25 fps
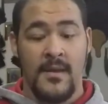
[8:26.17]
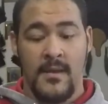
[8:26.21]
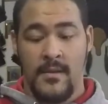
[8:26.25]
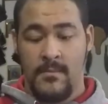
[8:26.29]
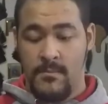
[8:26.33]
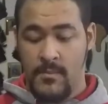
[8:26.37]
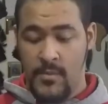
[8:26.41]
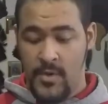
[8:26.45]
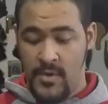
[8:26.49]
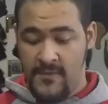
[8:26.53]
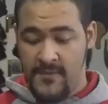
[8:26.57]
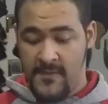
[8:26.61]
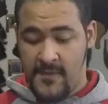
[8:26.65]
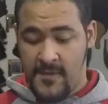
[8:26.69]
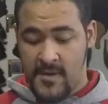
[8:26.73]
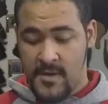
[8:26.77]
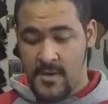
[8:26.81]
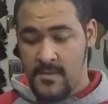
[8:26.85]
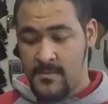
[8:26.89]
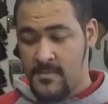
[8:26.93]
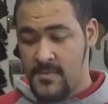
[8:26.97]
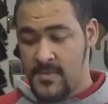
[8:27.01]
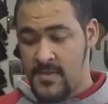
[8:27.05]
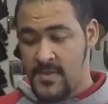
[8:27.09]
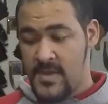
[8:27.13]
move on
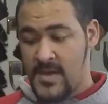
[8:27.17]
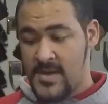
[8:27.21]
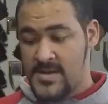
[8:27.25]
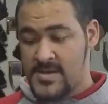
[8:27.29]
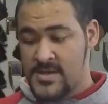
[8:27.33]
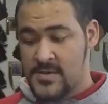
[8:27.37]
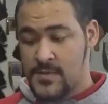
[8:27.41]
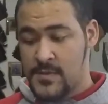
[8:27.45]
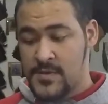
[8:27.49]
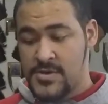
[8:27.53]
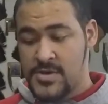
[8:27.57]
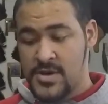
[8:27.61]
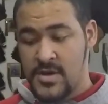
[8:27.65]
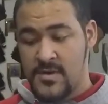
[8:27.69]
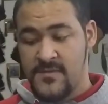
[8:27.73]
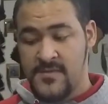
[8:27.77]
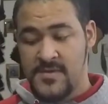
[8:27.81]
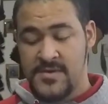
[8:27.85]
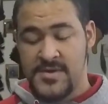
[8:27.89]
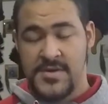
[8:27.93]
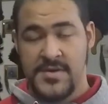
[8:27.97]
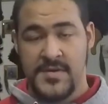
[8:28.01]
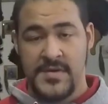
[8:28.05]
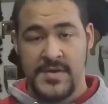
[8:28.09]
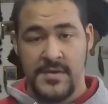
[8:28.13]
him, then switch over
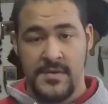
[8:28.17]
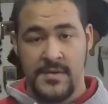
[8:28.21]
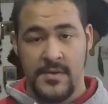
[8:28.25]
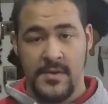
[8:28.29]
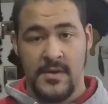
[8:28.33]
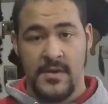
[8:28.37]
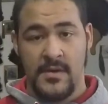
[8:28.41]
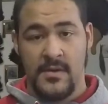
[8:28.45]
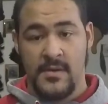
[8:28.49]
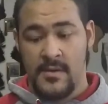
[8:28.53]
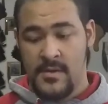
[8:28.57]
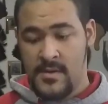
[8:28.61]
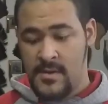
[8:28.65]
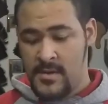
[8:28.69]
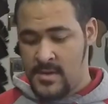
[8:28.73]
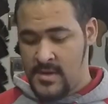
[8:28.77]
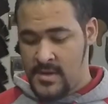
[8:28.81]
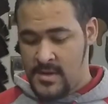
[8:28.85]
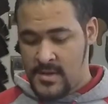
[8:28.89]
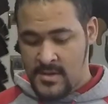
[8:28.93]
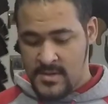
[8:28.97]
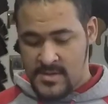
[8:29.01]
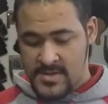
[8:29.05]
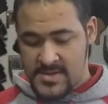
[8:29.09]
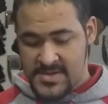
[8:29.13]
to your
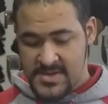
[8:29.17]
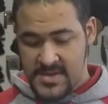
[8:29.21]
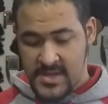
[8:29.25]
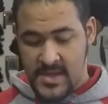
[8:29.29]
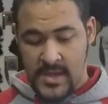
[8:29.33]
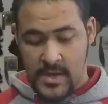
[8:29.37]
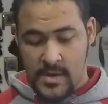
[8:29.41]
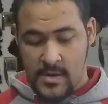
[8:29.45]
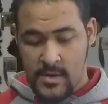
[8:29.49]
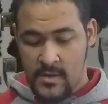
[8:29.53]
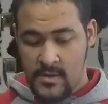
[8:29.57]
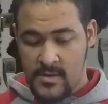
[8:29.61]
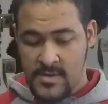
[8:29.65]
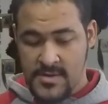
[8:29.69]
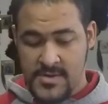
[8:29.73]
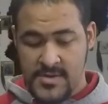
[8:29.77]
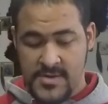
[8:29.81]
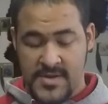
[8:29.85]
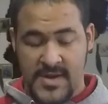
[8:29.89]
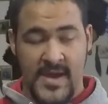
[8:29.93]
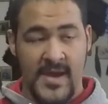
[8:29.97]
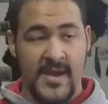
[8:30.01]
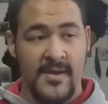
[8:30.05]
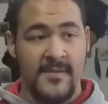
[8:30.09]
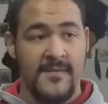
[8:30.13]
slate calls, your
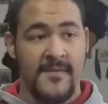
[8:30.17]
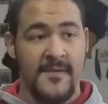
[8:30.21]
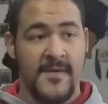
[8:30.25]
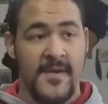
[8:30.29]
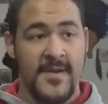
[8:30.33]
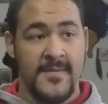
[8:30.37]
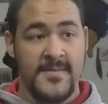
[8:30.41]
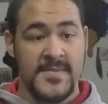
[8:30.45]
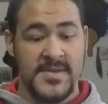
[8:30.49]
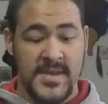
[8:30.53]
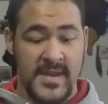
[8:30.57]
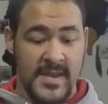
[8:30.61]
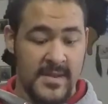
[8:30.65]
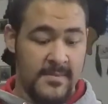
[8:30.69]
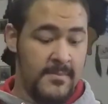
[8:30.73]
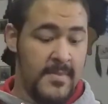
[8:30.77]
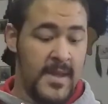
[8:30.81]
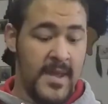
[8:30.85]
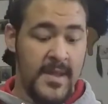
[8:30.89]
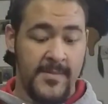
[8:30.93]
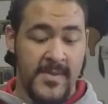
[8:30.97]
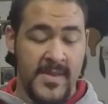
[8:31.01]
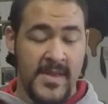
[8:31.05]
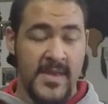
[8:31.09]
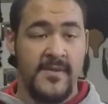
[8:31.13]
diaphragms, and
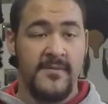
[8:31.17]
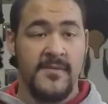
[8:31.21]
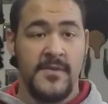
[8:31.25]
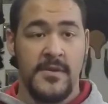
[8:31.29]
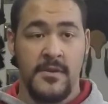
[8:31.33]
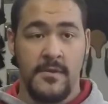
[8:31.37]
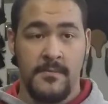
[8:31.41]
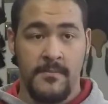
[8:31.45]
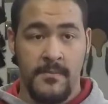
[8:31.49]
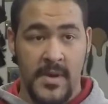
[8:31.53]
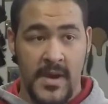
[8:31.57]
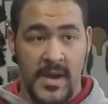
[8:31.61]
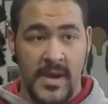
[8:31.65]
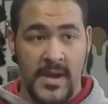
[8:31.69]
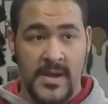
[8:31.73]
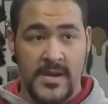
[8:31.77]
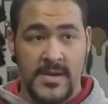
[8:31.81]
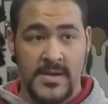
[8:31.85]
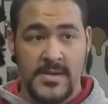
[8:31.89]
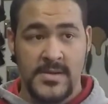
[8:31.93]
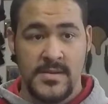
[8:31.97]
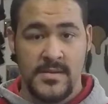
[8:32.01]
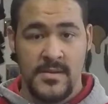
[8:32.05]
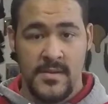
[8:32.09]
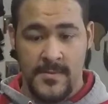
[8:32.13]
maybe even your
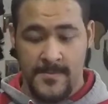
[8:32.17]
box.